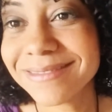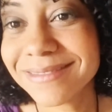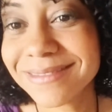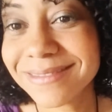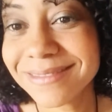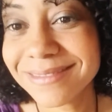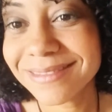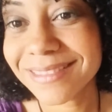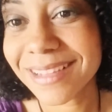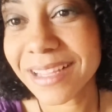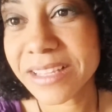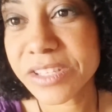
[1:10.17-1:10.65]

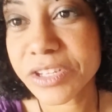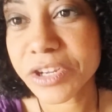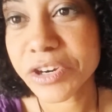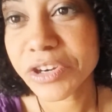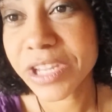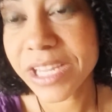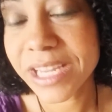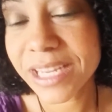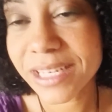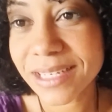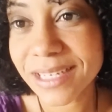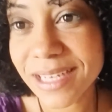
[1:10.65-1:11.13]
and your
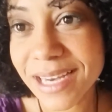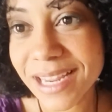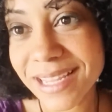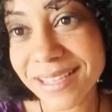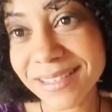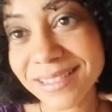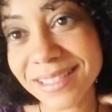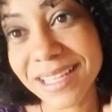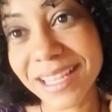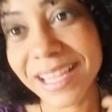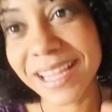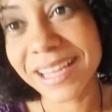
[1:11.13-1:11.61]

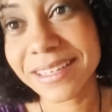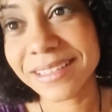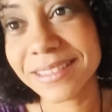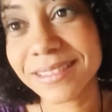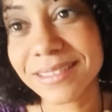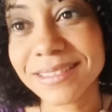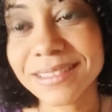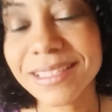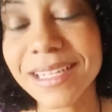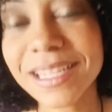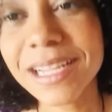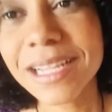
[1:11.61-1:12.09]
kidneys
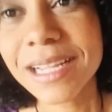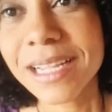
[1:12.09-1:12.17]
can